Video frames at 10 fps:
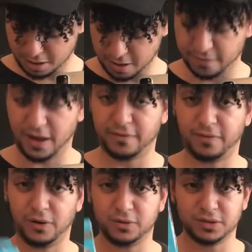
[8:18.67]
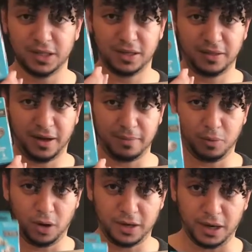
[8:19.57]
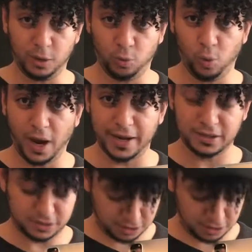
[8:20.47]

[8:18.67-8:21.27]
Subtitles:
of headphones that I bought in white